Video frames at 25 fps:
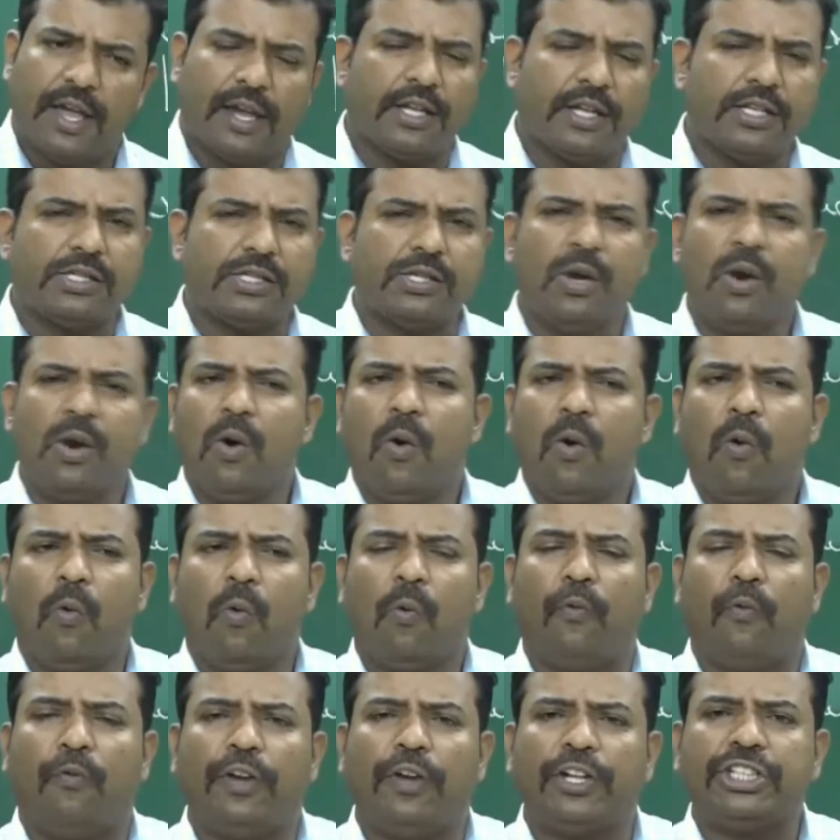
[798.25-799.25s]
Hence,
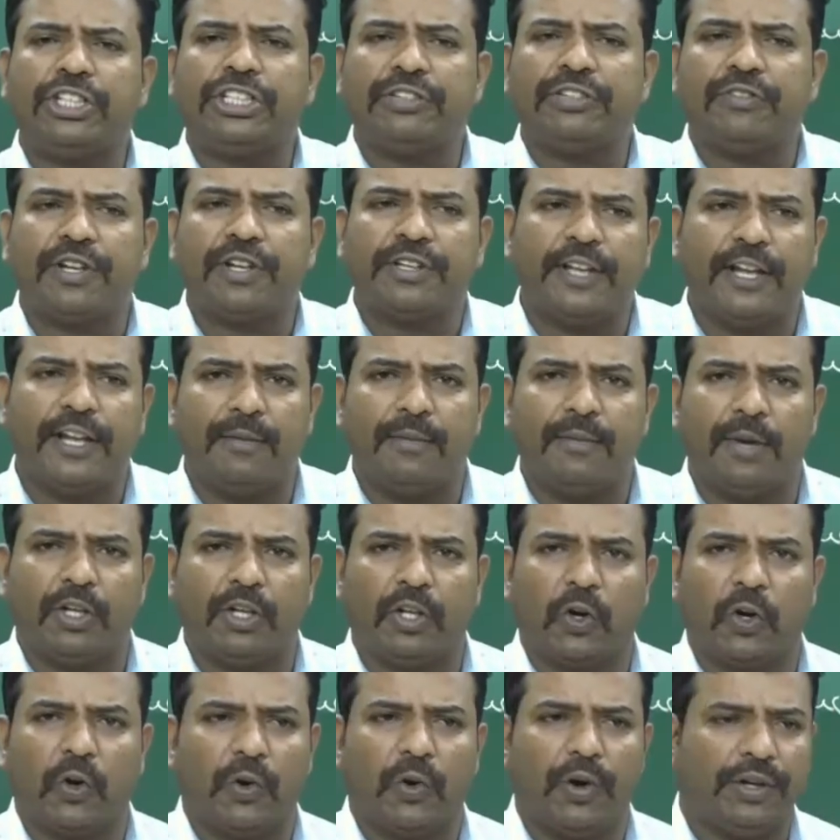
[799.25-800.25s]
whichever the
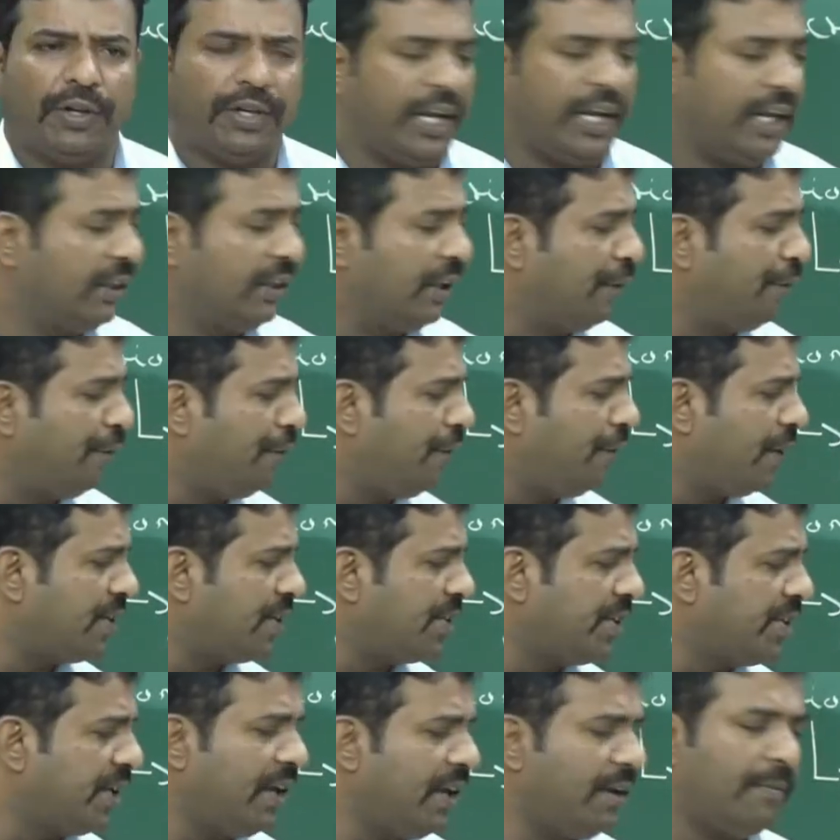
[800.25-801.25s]
element you are going to take, the
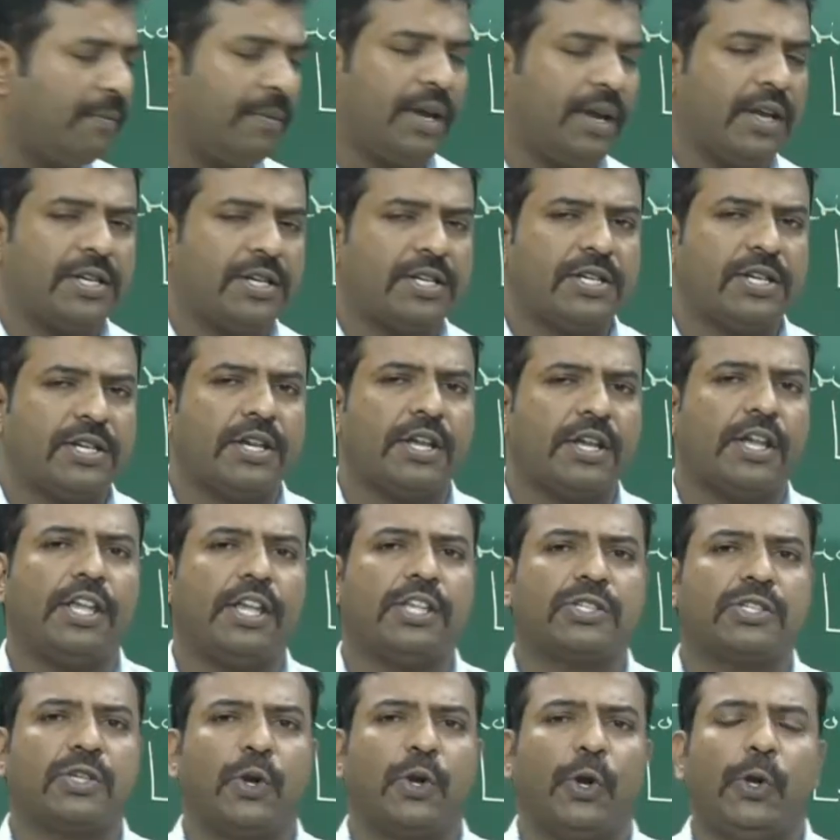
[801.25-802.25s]
first element
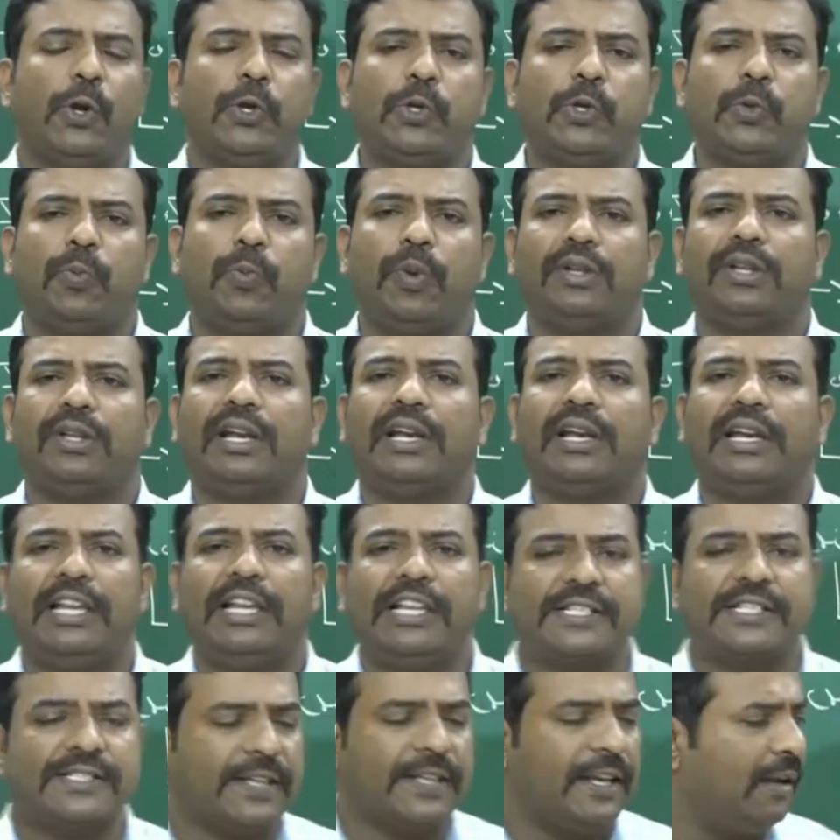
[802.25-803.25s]
is going to be the
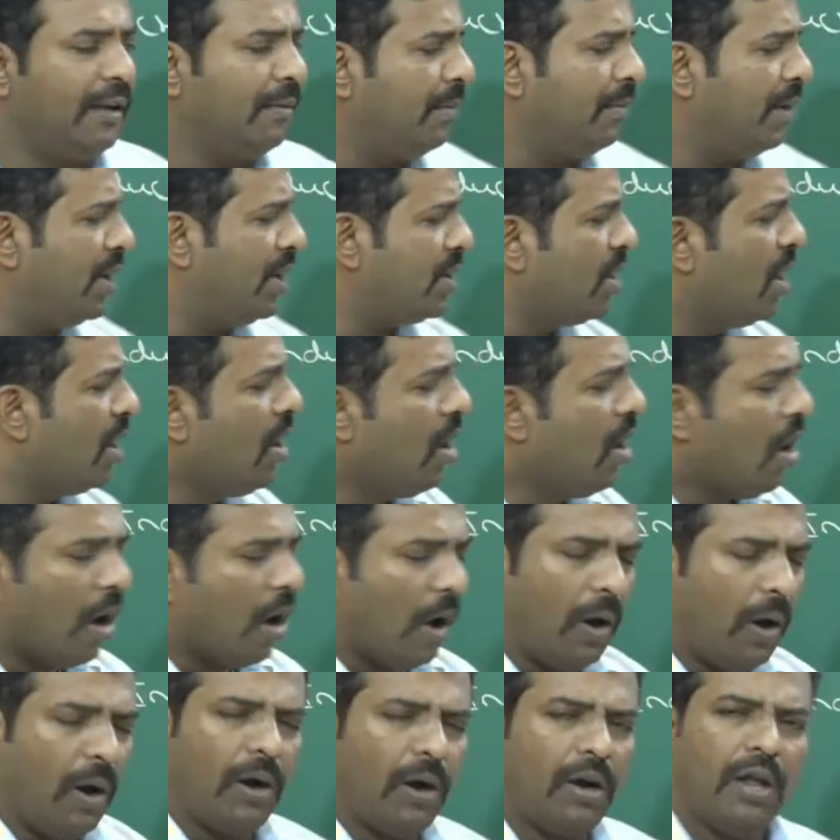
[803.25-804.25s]
least element,
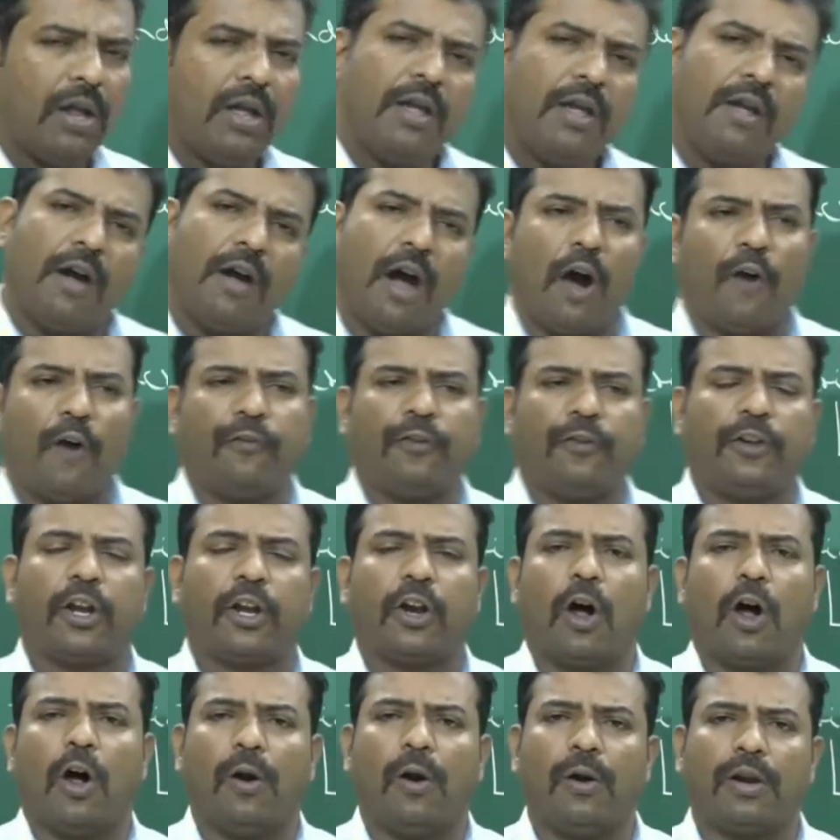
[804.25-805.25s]
or
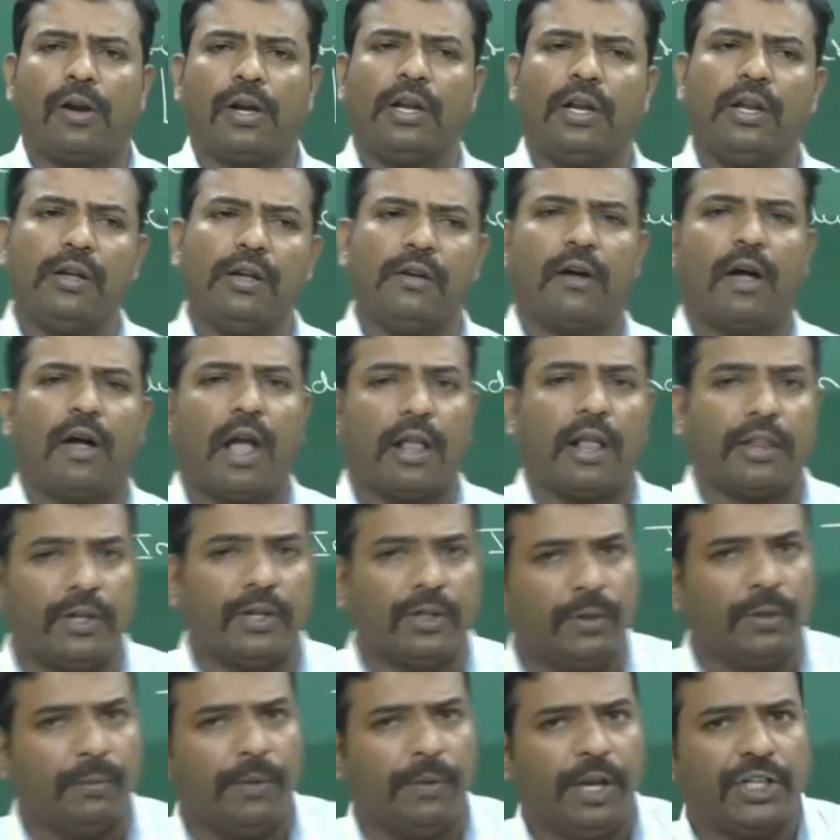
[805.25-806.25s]
after ordering, I
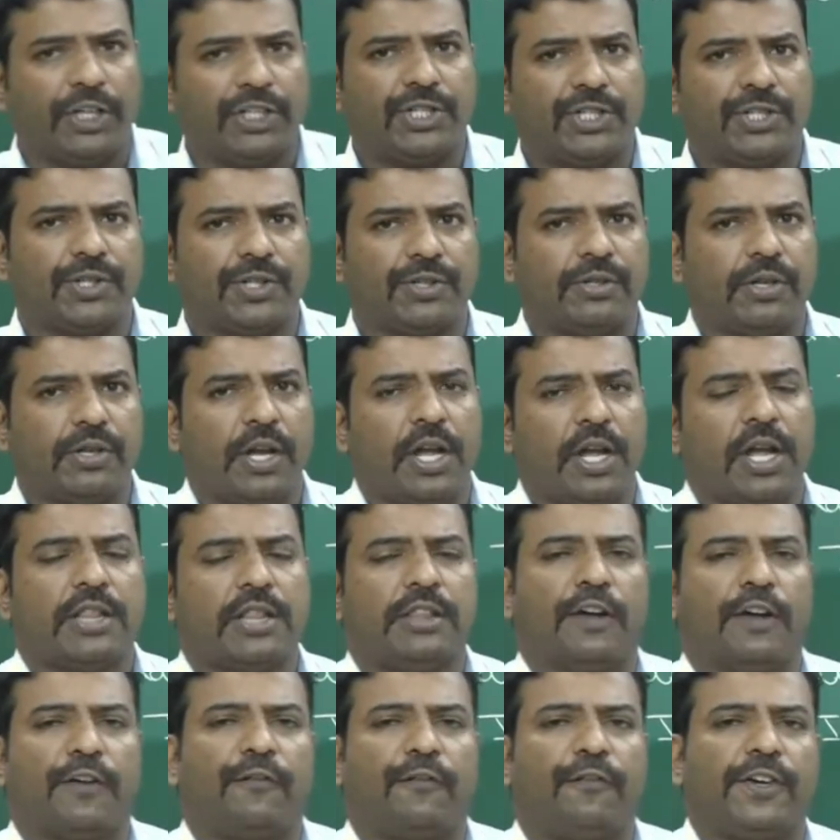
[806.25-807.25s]
need to make sure
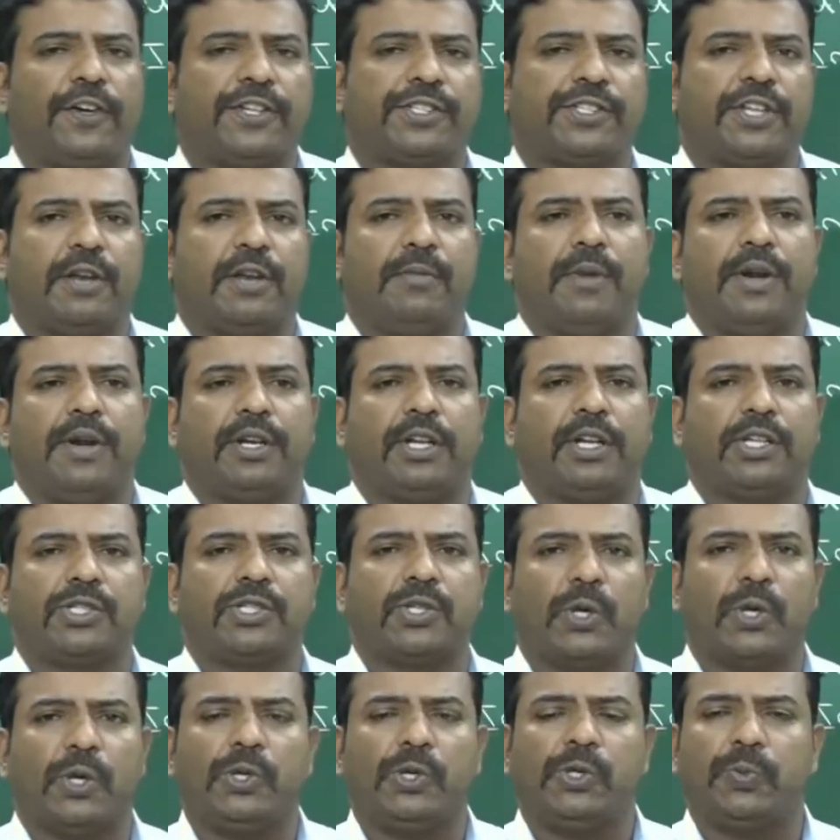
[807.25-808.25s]
the first element
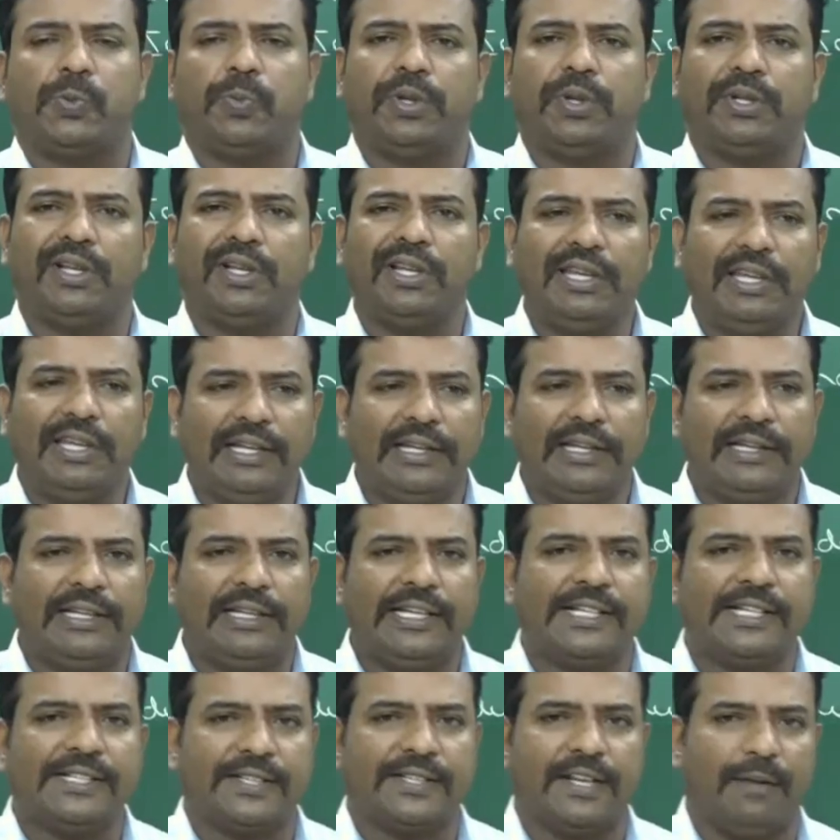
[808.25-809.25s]
is going to be the
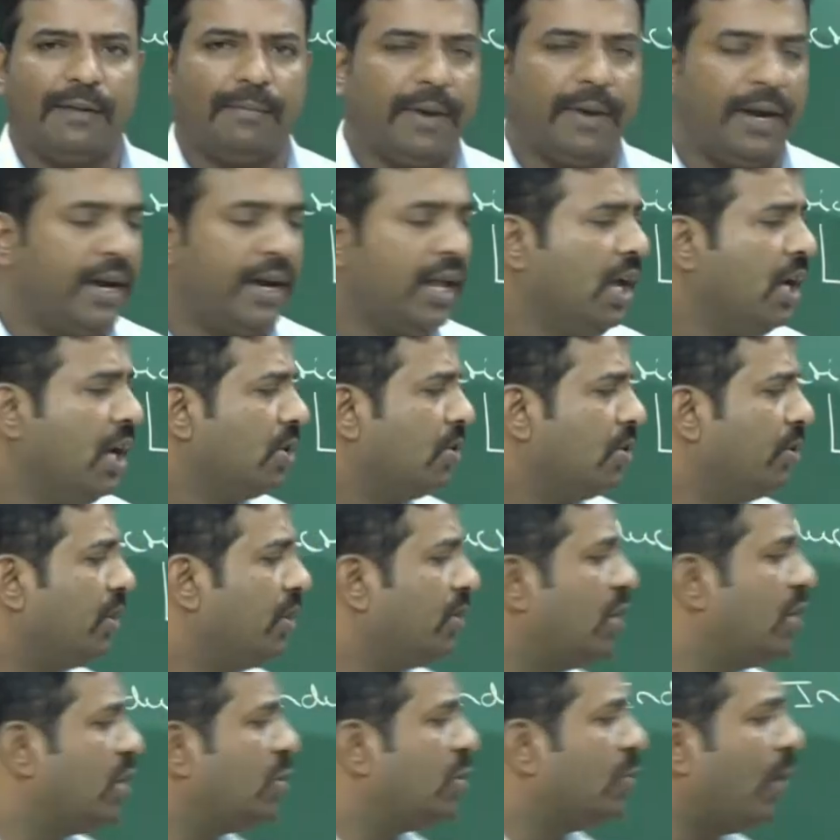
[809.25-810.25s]
least element. So
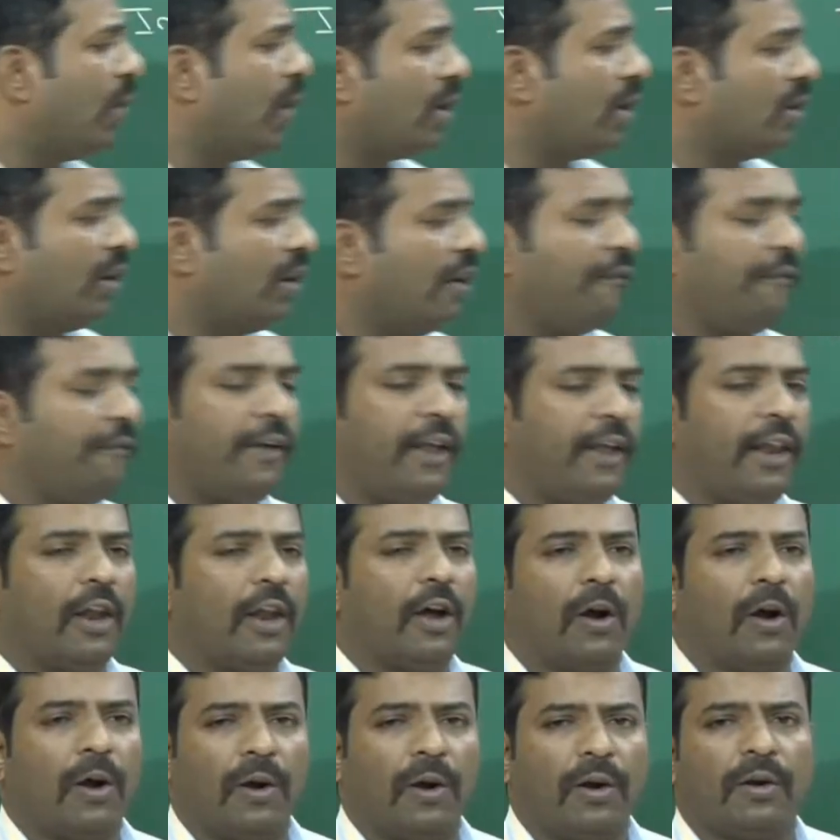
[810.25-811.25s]
this is what the
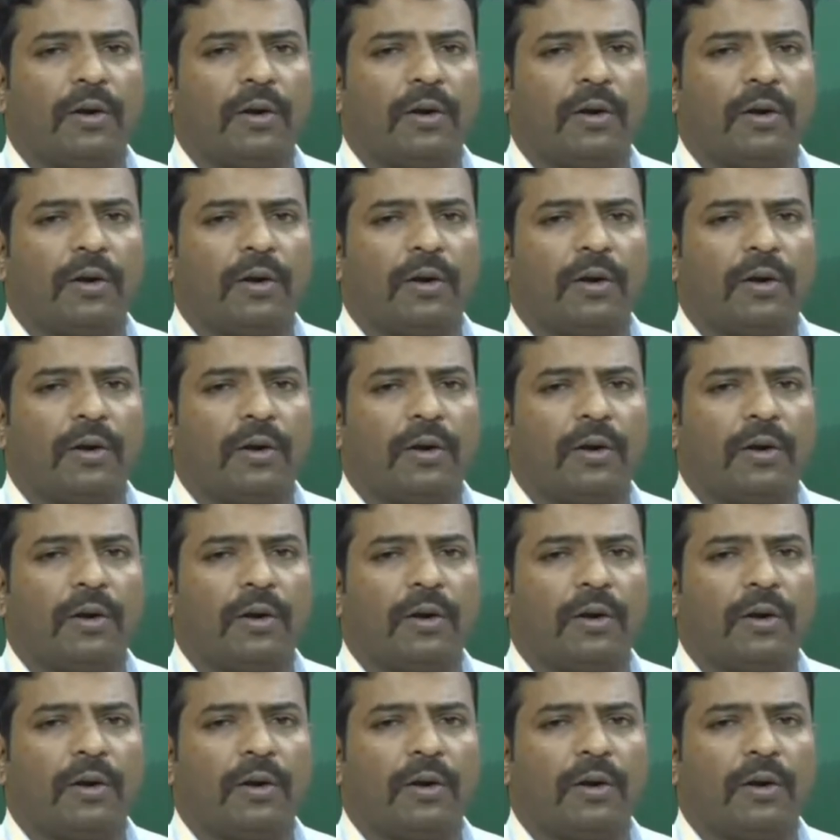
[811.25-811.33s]
well